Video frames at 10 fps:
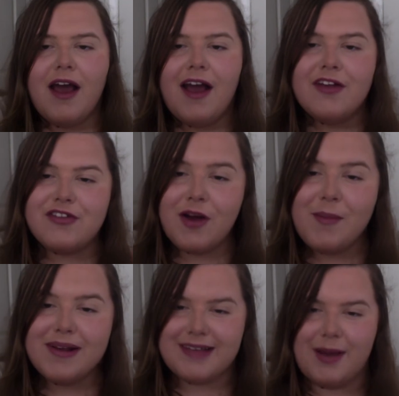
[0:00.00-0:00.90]
Some
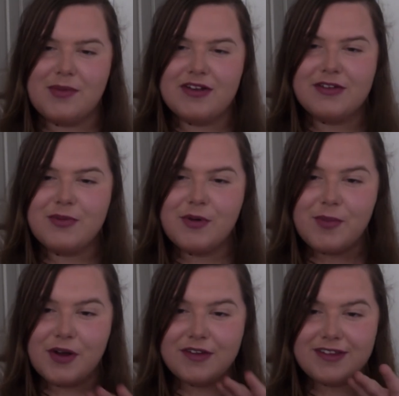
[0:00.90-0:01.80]
examiners will
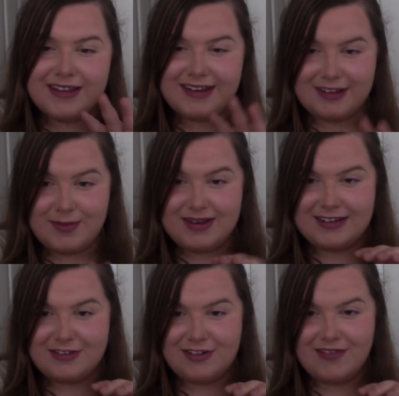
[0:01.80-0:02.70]
put the
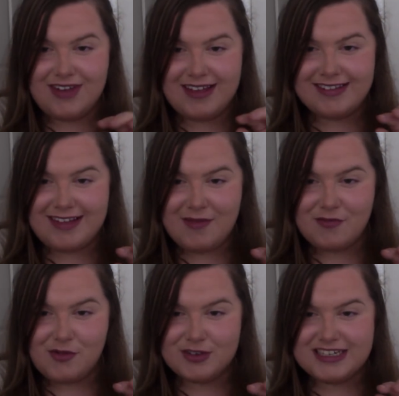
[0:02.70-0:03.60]
disability driving test at
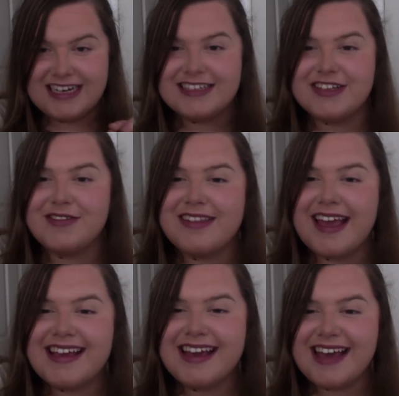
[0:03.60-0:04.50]
10:14 so that
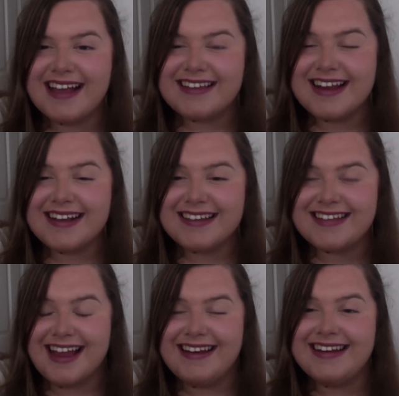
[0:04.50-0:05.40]
they can get an
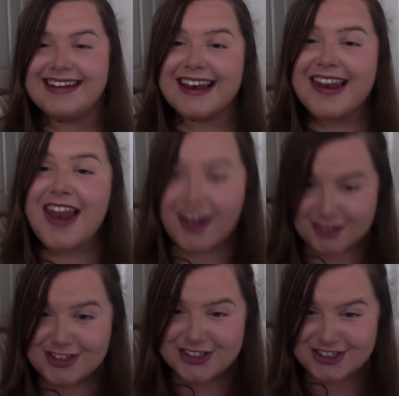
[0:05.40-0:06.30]
extended
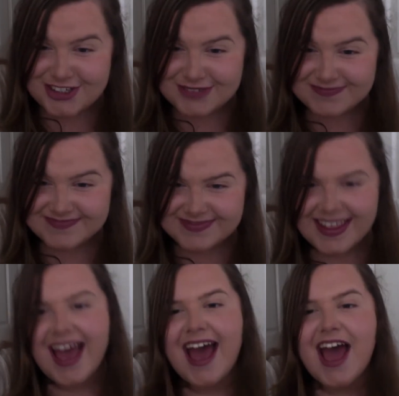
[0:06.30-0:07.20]
lunch.
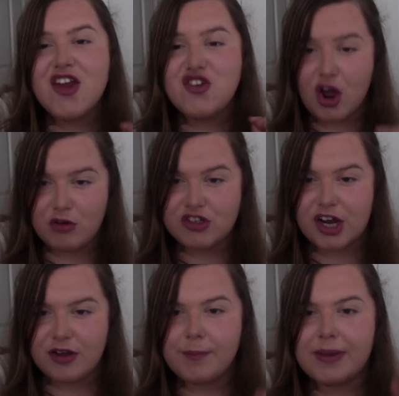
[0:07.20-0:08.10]
No
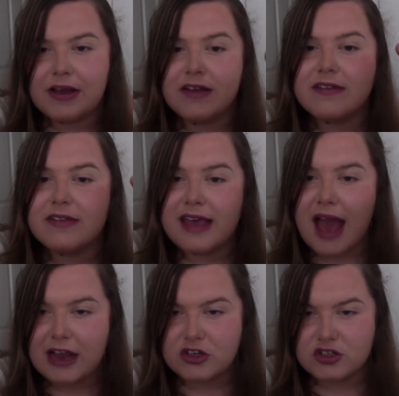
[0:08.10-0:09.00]
joke, because of
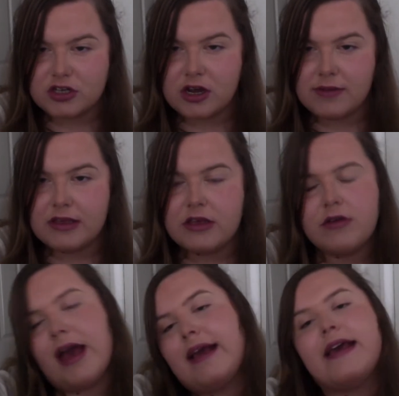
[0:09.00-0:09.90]
the extra time that you
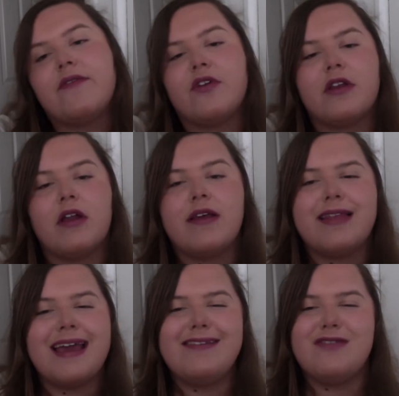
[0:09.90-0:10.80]
get given, like,
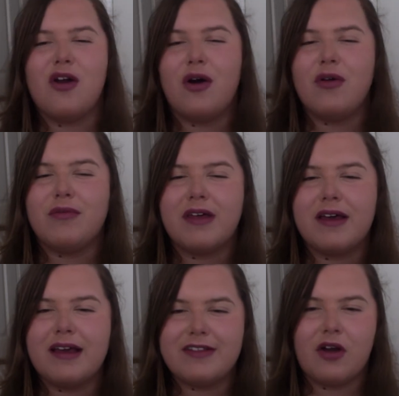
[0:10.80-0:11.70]
they know
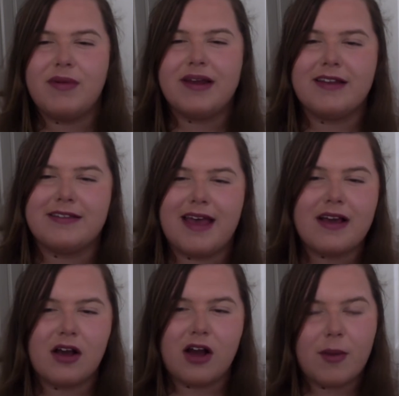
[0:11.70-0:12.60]
that it's only going to
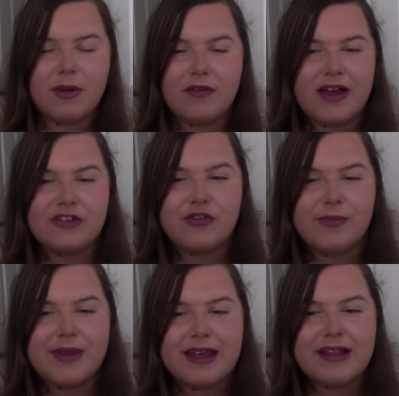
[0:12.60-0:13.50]
take a couple of extra
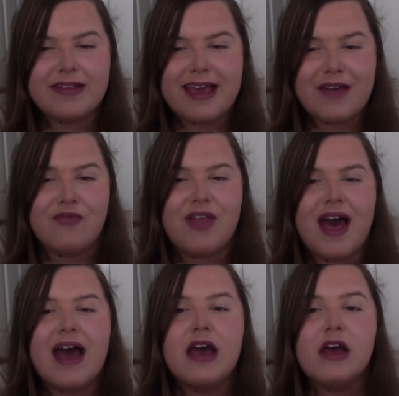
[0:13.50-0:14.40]
minutes, if that,